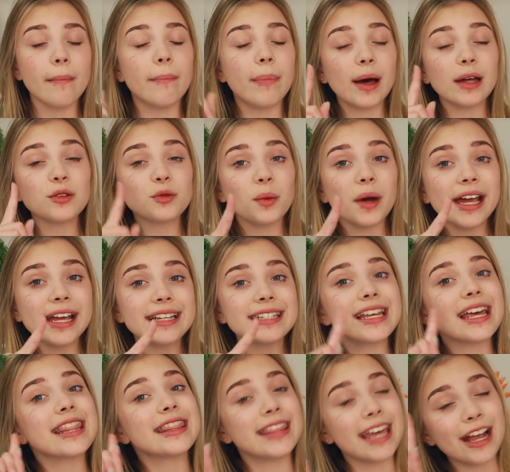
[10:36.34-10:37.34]
But
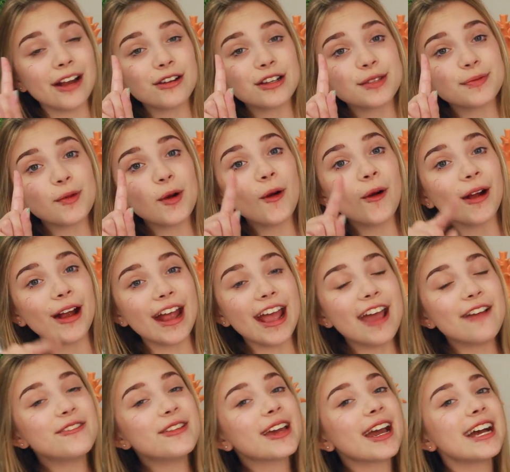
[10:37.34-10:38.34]
wait, there's more.
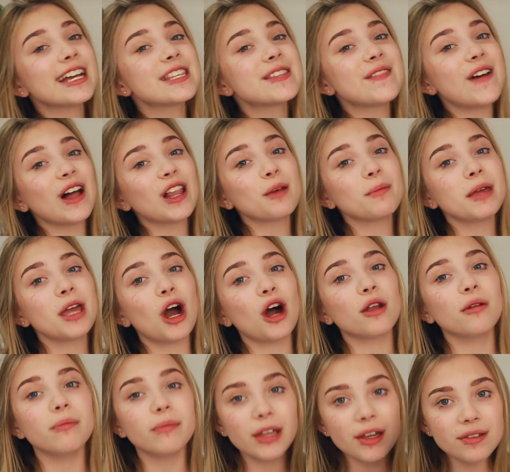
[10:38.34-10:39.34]
If you guys follow me
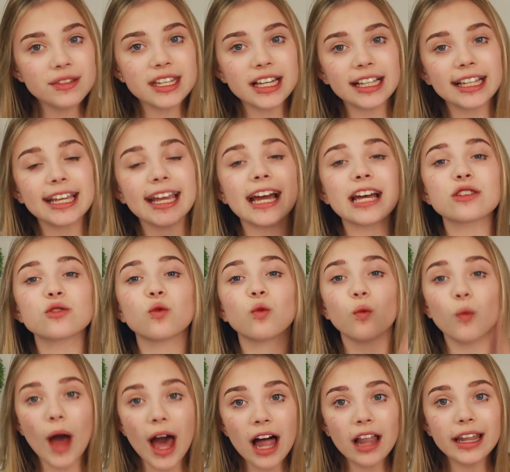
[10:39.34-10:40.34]
on Musical.ly as
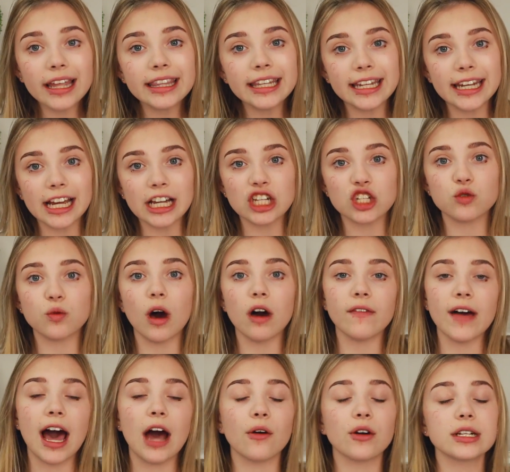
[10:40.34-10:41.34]
well in the next
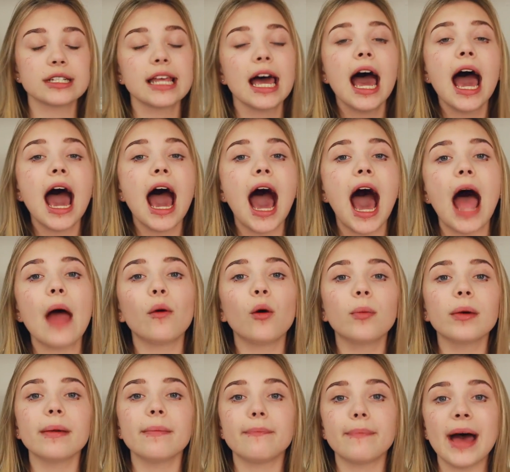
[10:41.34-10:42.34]
12 hours, I will
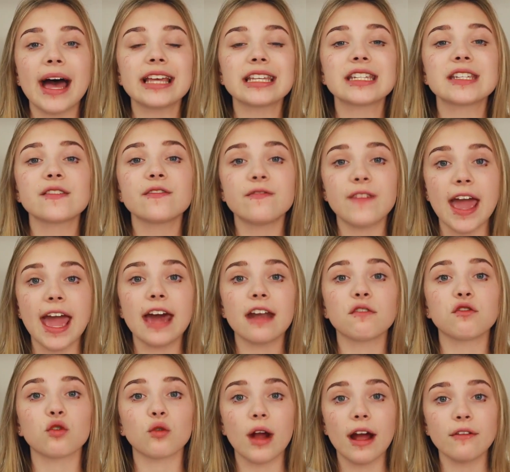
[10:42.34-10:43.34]
be best
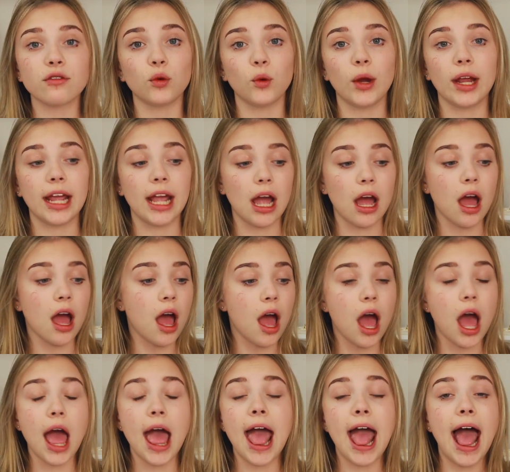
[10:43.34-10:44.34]
fan forevering
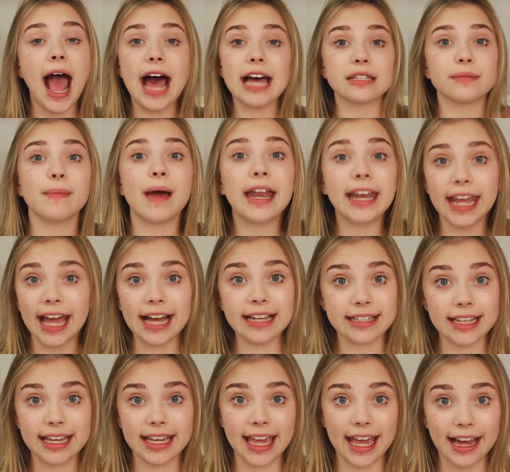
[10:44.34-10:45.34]
as many
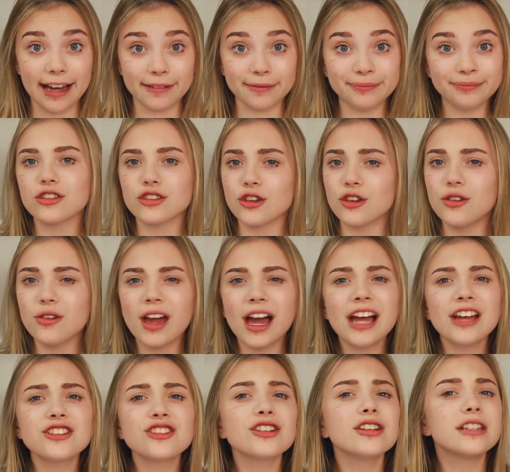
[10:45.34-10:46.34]
as I can. So you
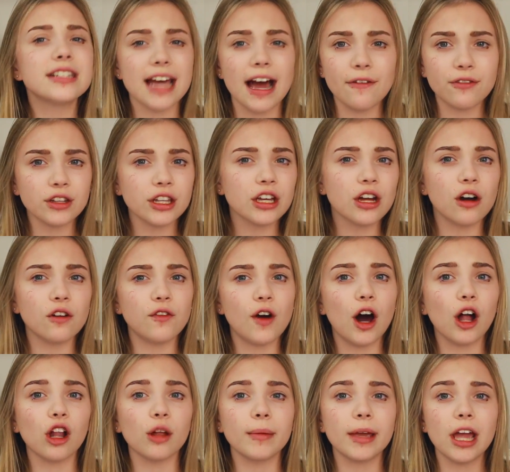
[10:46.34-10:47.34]
guys should definitely go
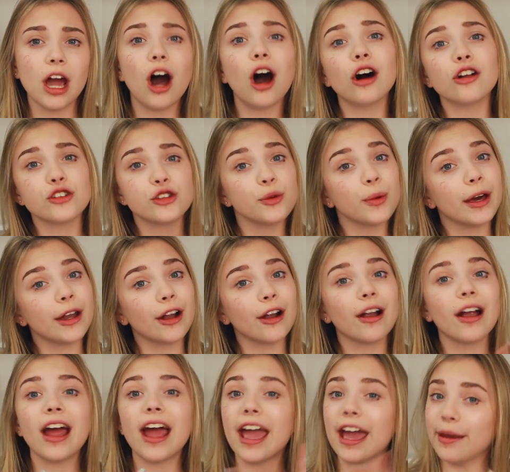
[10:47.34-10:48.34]
follow me on
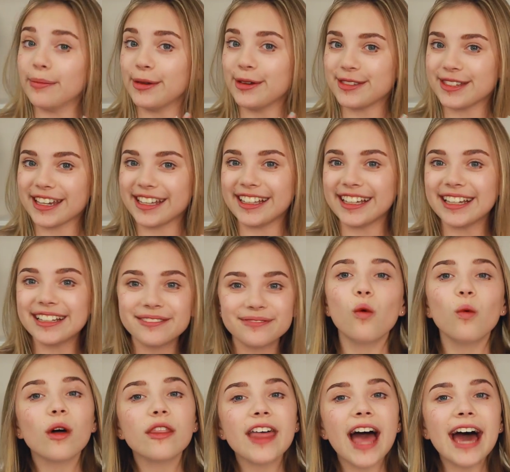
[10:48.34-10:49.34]
Twitter and Musical.ly.
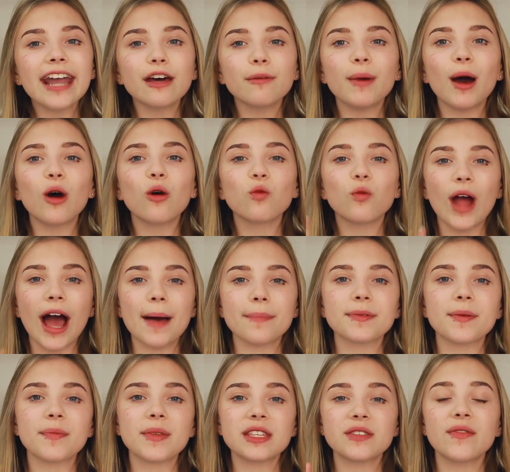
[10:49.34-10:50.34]
Well, that about
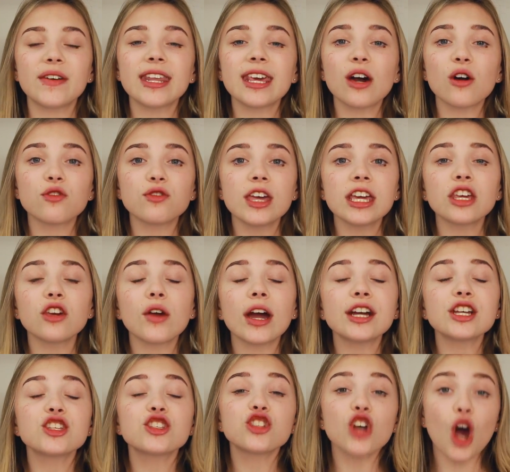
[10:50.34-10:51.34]
wraps up this video. Thank you
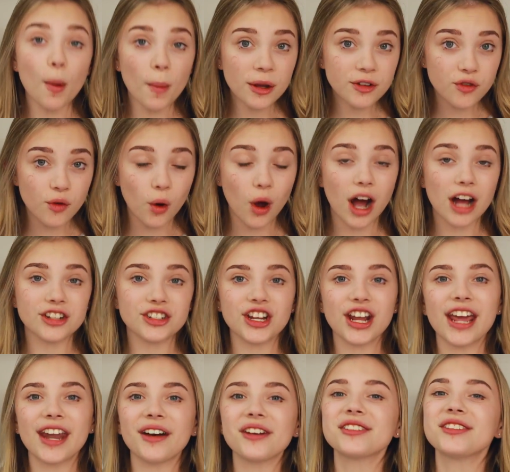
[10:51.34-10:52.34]
guys so much for
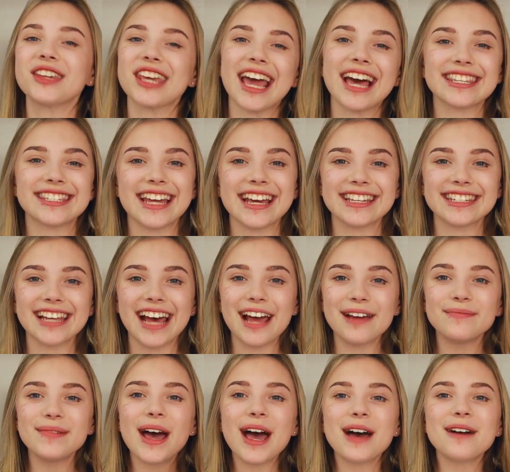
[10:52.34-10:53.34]
watching, and I'll see you guys next
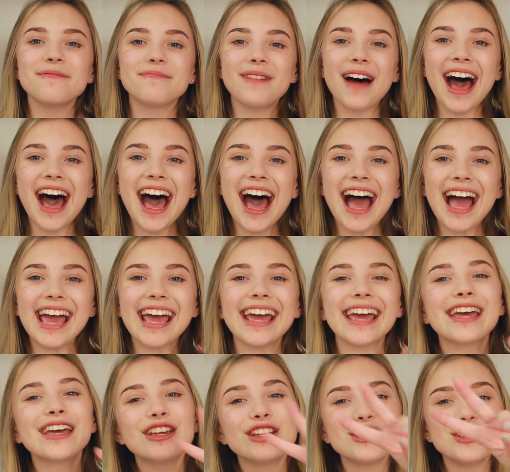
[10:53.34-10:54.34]
time.
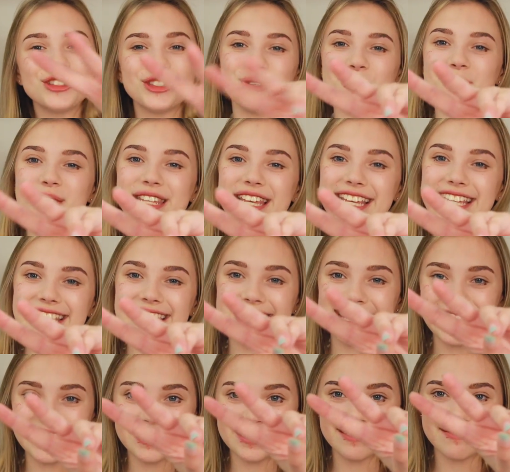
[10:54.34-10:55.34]
Bye!
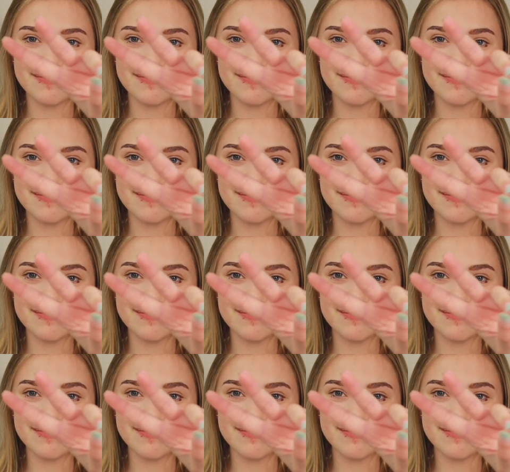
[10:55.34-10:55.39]
Deuces.